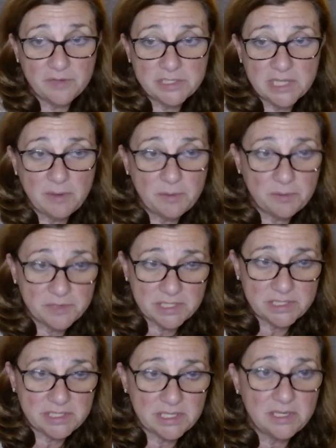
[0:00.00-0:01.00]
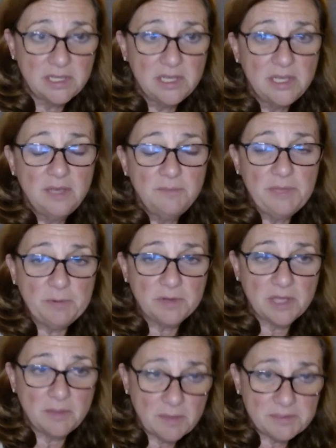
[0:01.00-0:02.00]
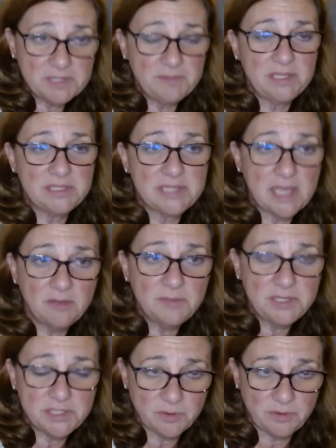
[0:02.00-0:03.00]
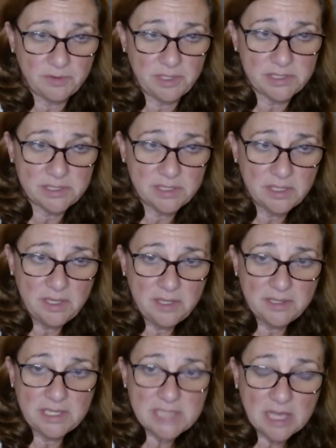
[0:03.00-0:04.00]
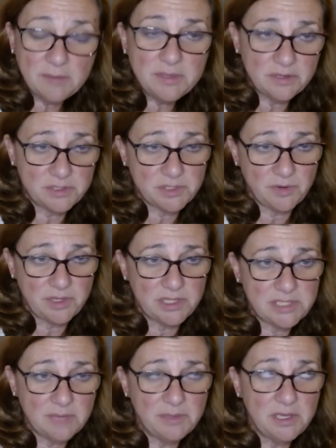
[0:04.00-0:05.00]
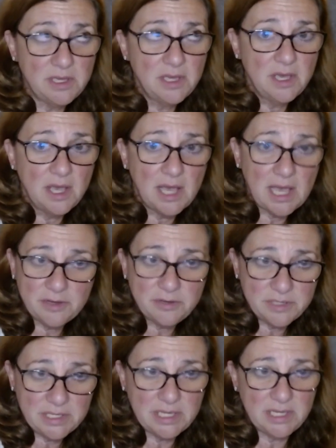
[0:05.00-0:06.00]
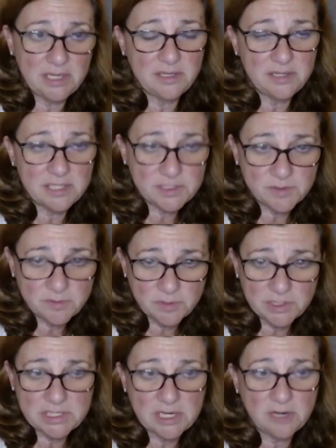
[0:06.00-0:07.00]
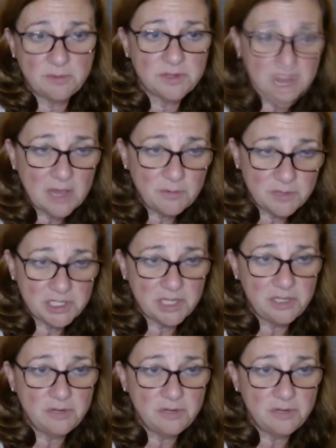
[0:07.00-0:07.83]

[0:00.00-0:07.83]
time I present it, people come up to me and tell me stories. They tell me their story. They tell me, I couldn't get in. This was really terrible. I wish I knew.